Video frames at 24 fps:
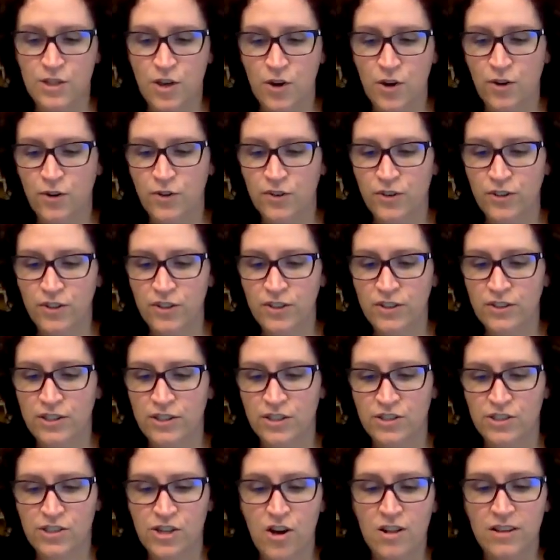So
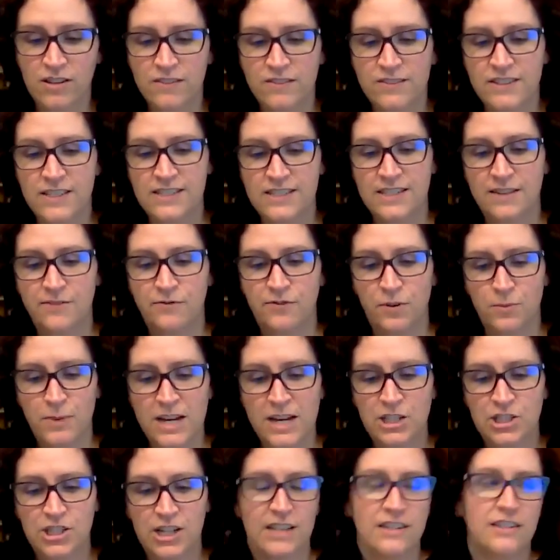there's all of this
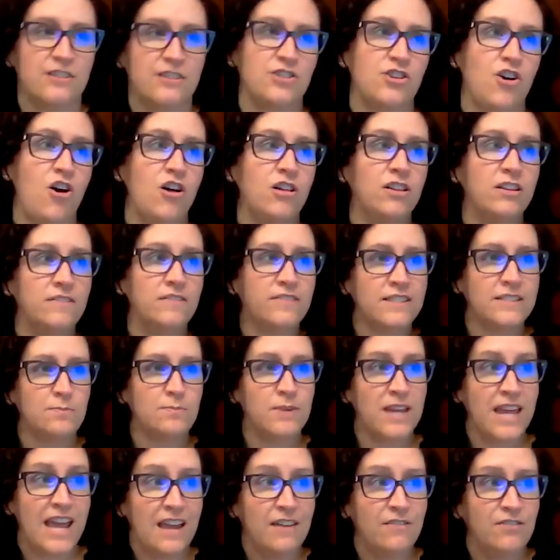information, there's all of this
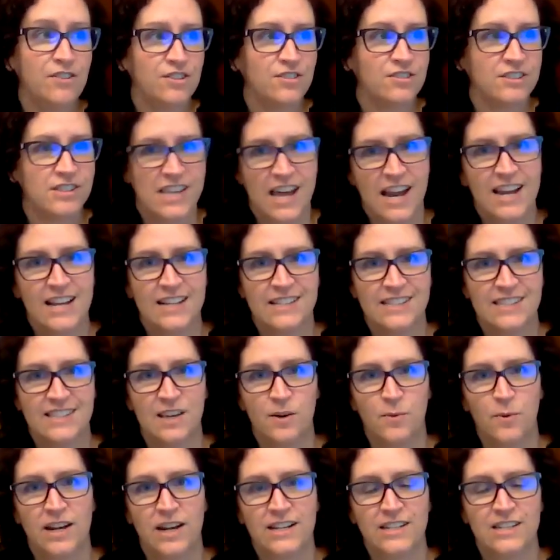behavioral science
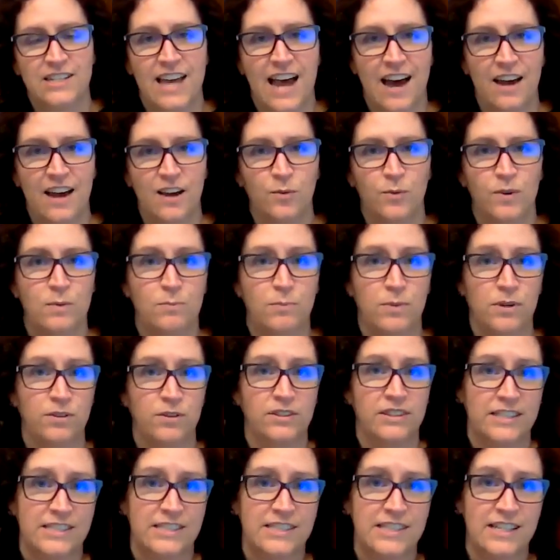that went into how do we
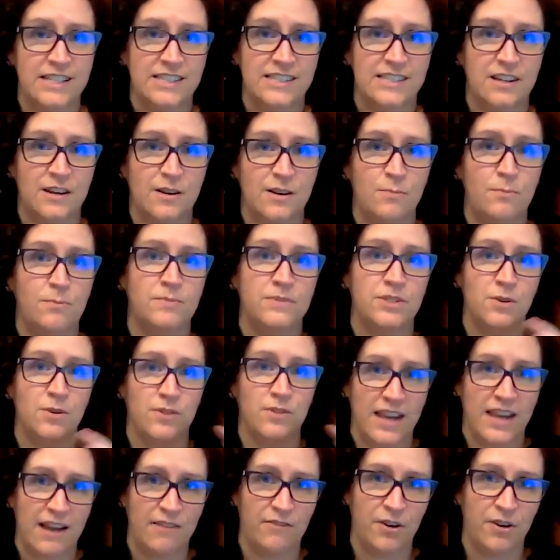build this system so
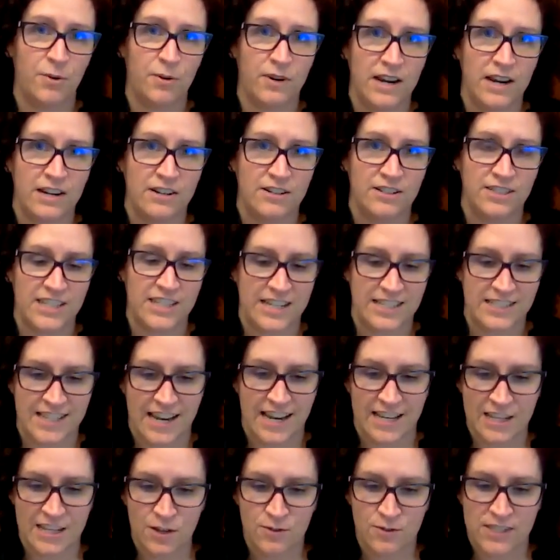that everyone understands
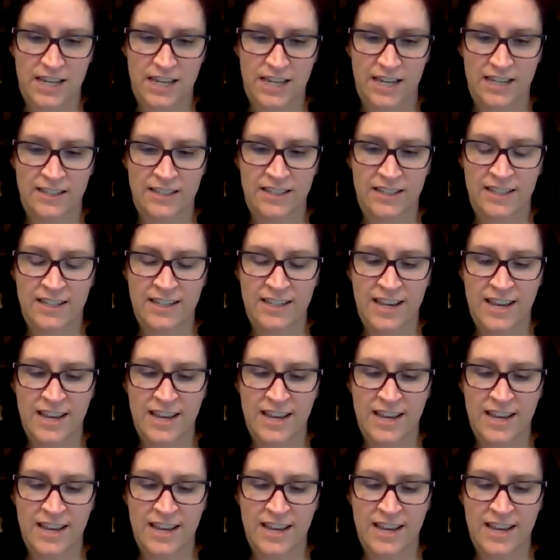how to use it,